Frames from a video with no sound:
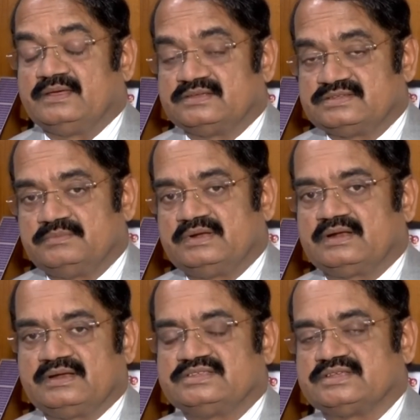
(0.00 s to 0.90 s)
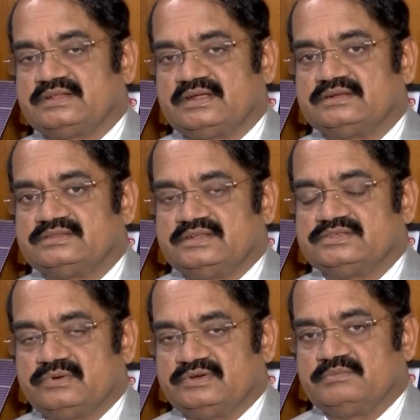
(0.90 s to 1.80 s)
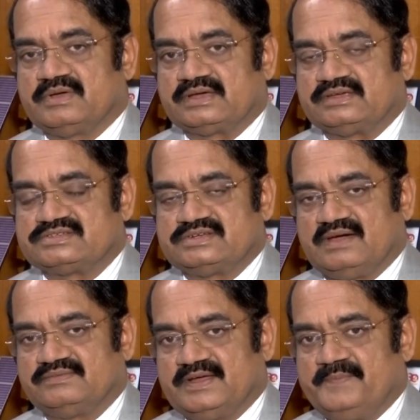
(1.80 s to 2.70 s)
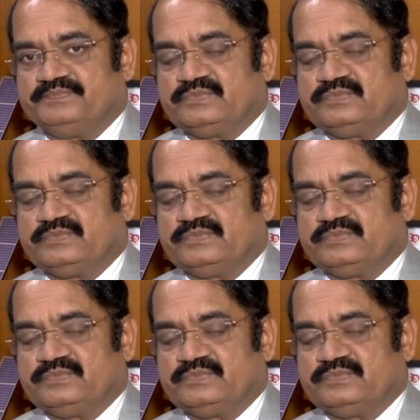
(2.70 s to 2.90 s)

Similarly, Chandrayaan 3 is going to make history of the